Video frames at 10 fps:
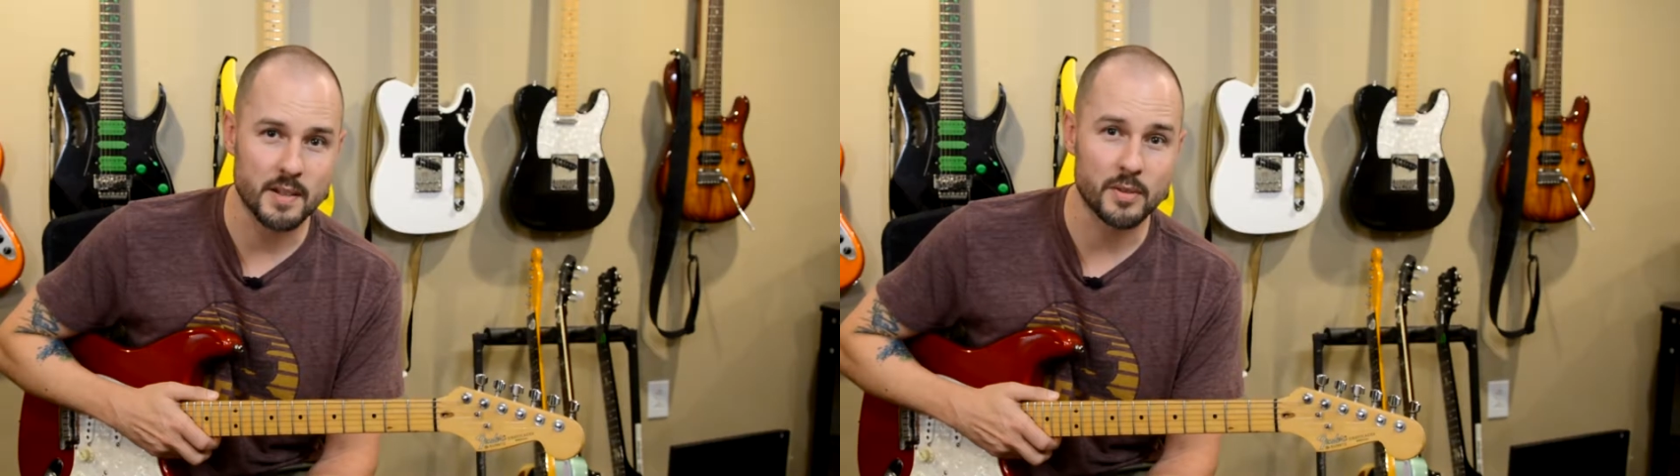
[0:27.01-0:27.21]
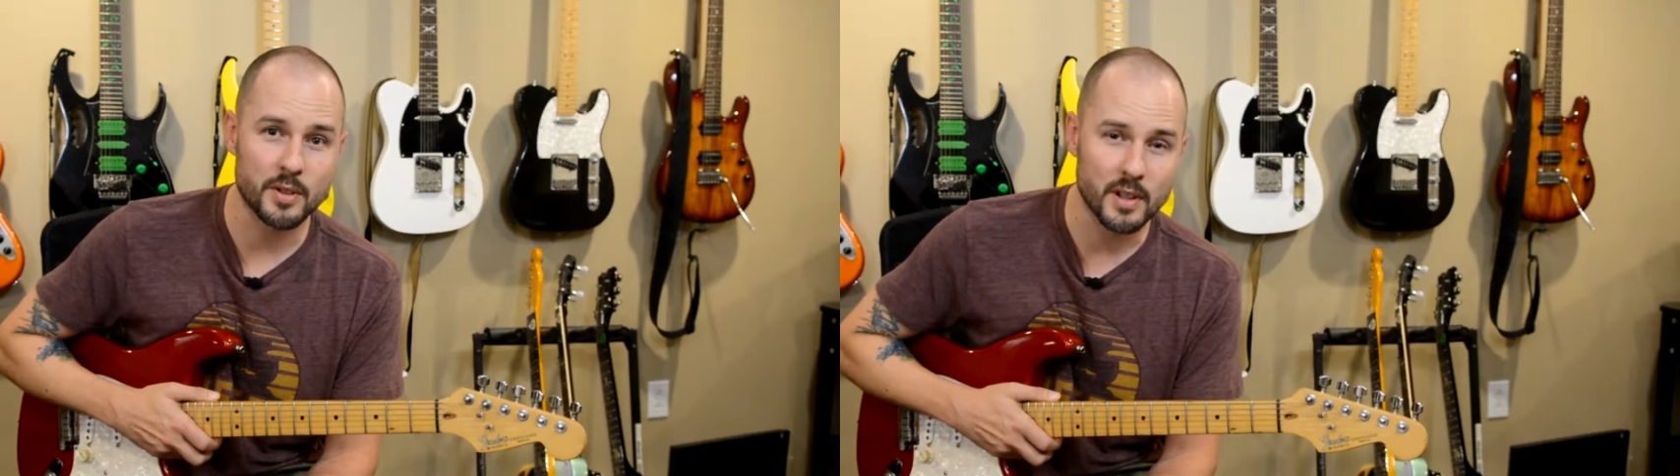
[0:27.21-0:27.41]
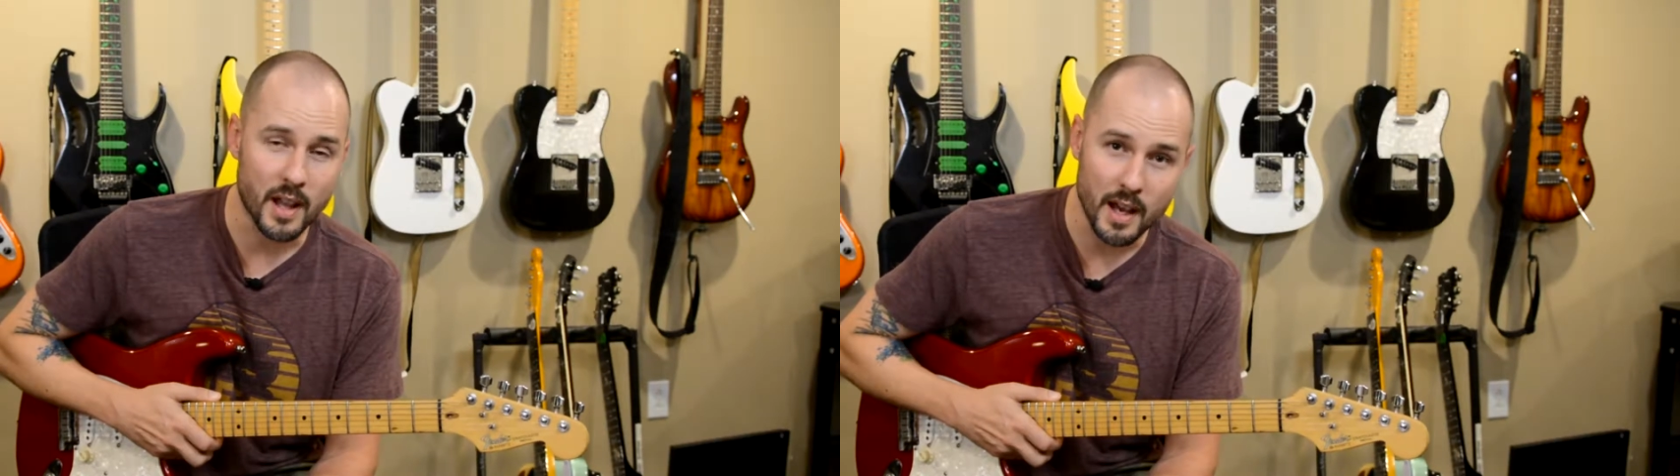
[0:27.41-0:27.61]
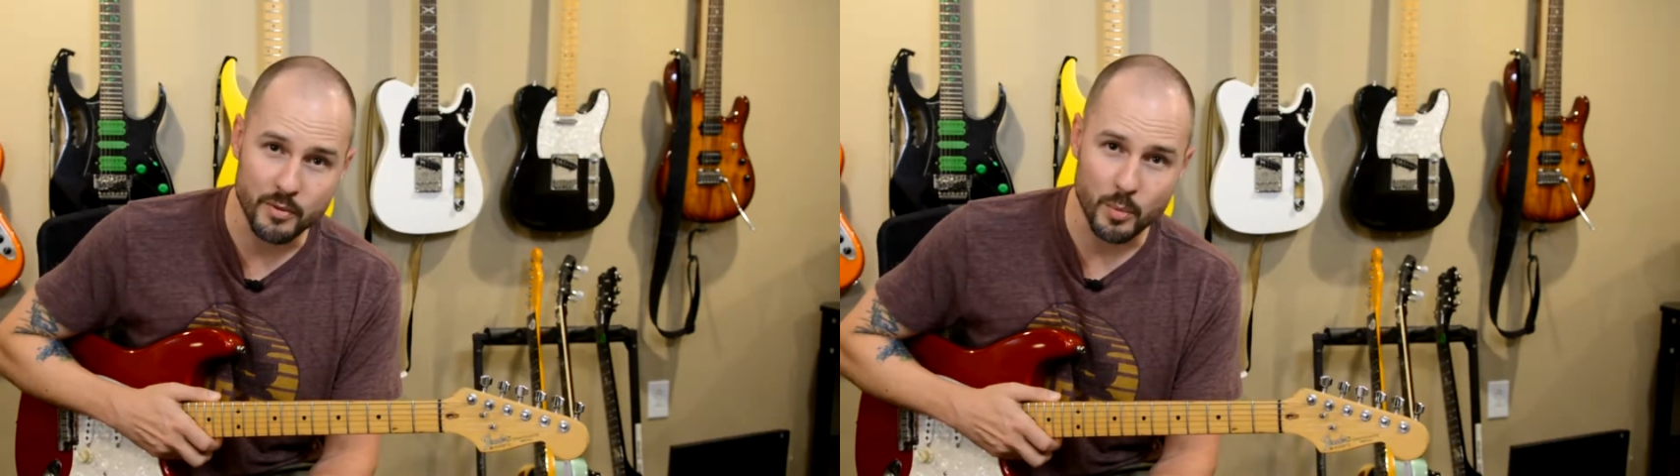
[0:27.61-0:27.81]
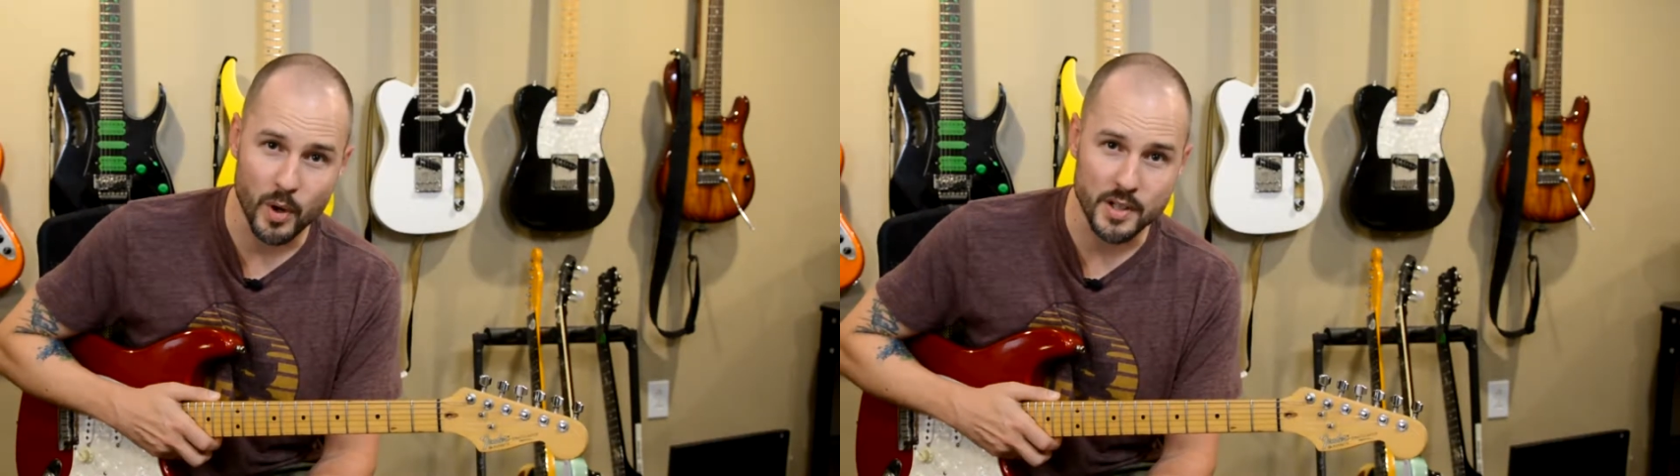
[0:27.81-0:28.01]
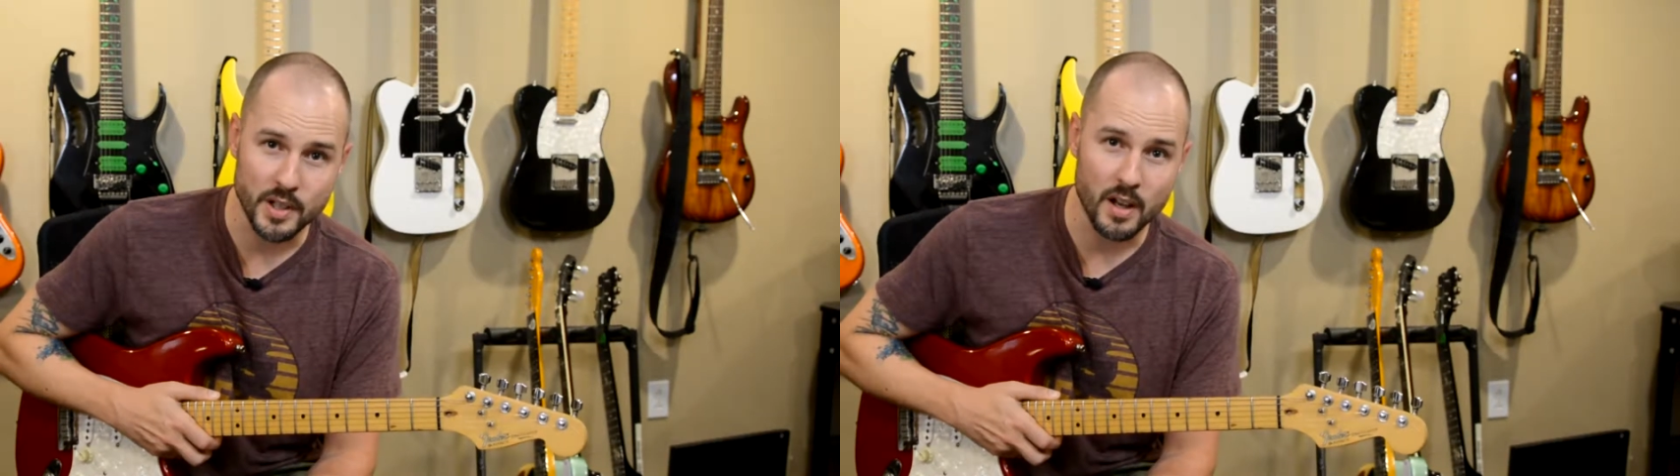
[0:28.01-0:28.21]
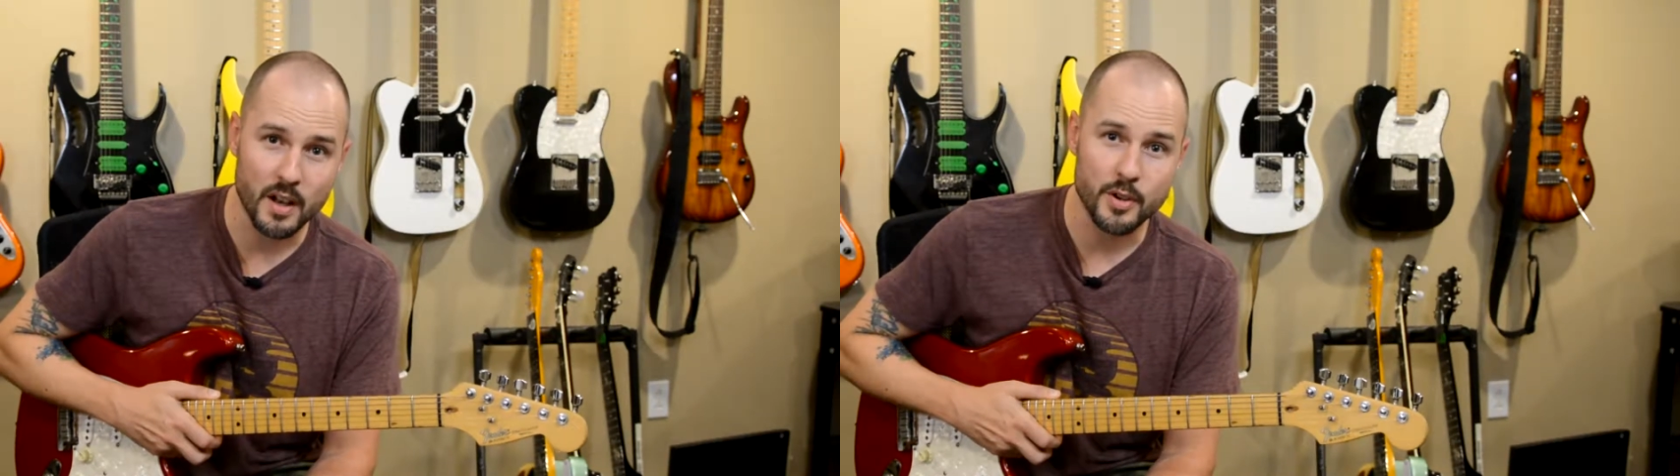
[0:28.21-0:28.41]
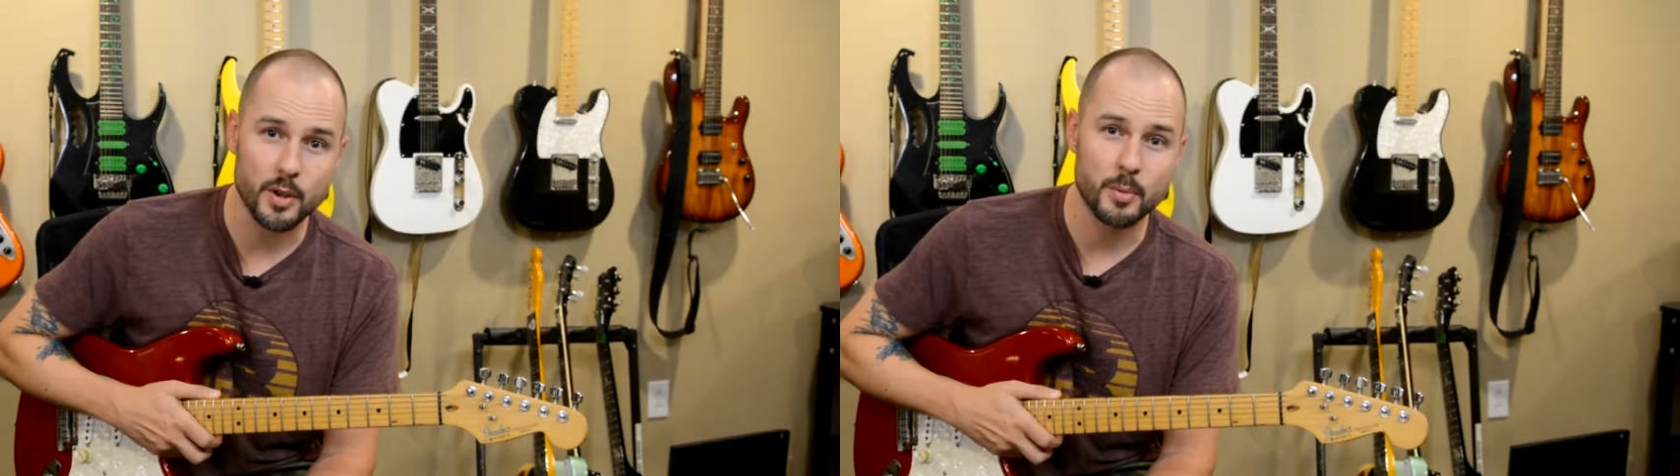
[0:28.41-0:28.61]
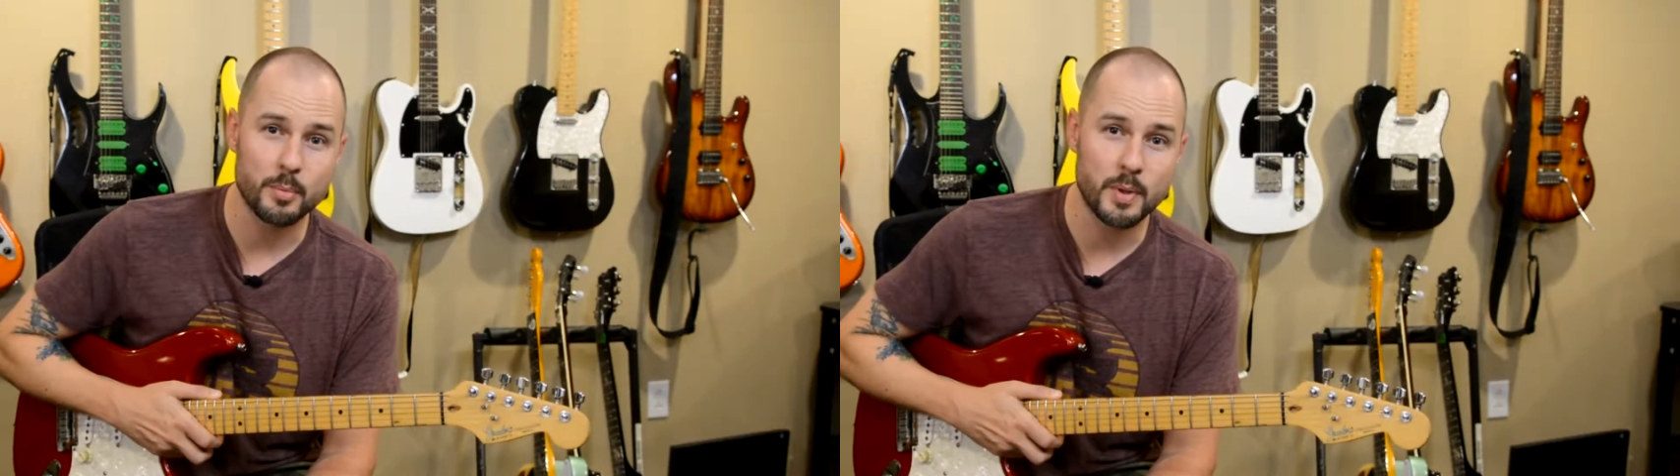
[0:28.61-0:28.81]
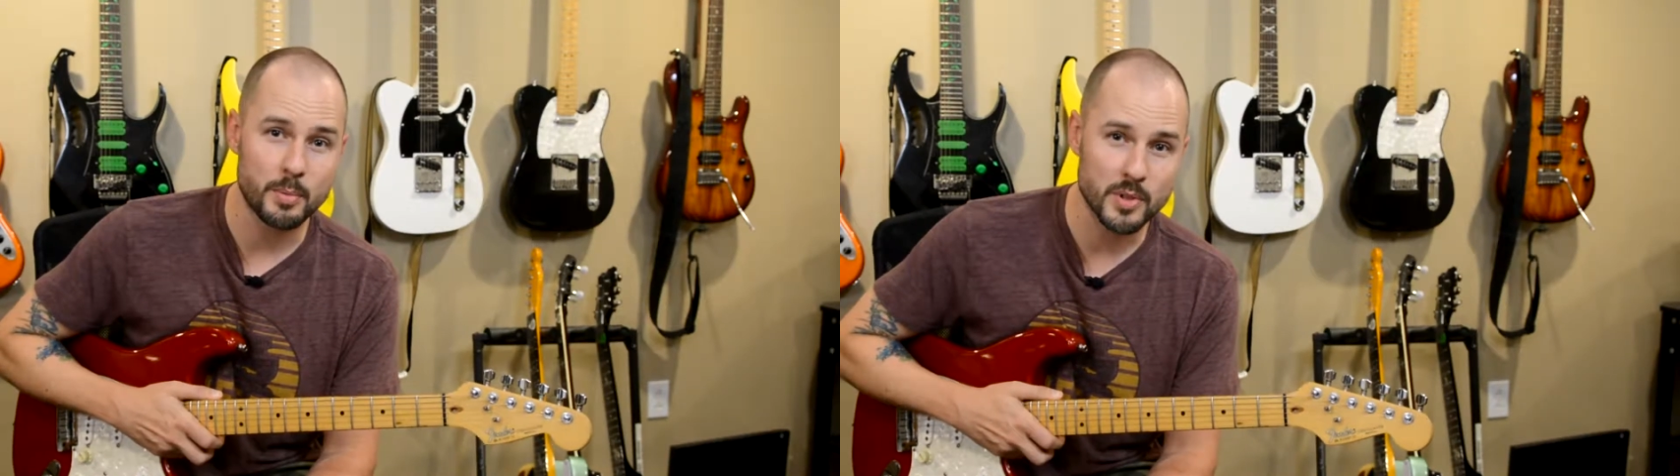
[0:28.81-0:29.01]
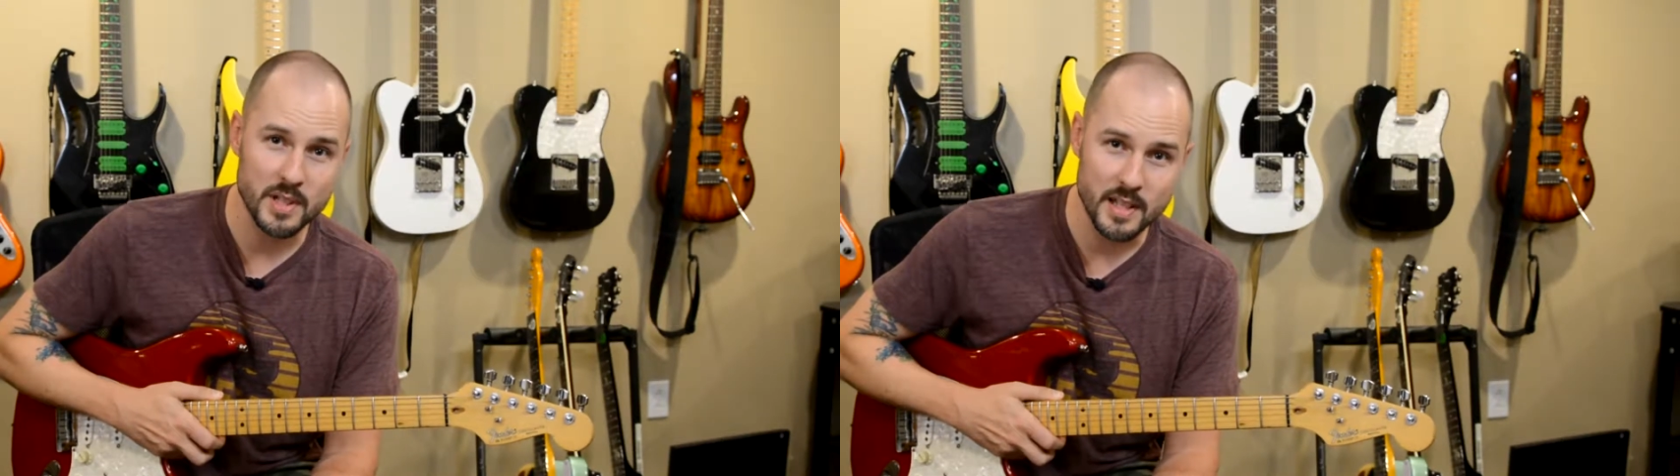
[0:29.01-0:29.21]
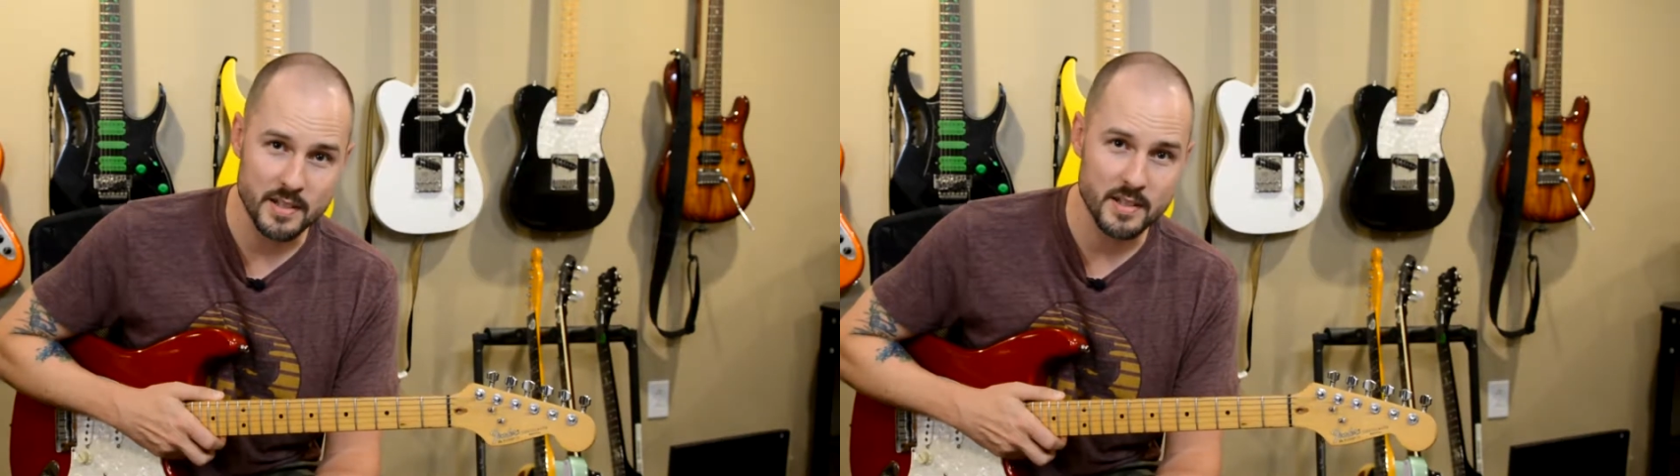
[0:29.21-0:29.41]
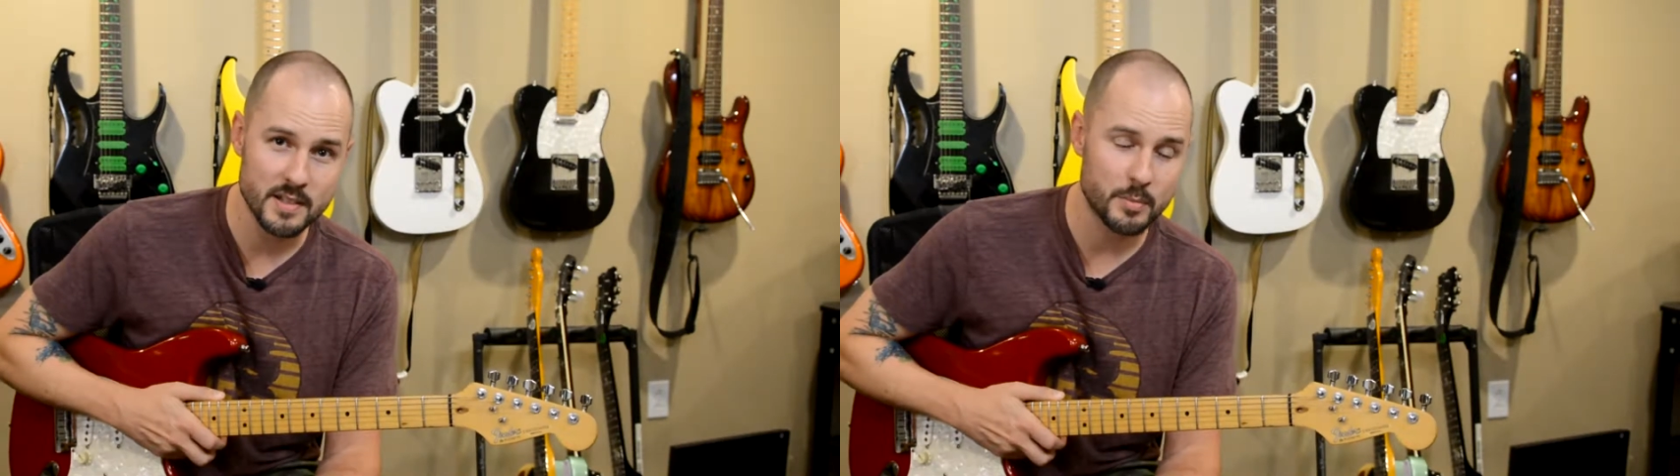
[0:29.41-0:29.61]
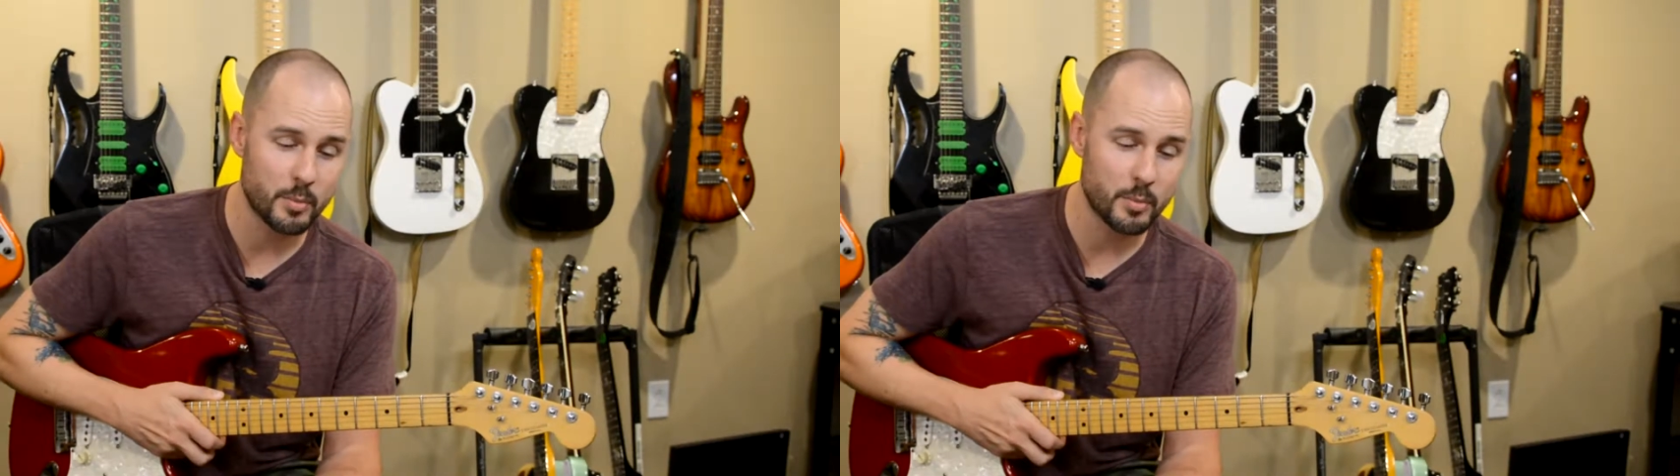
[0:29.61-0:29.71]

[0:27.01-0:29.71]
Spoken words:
I've learned a lot from watching other people's lessons.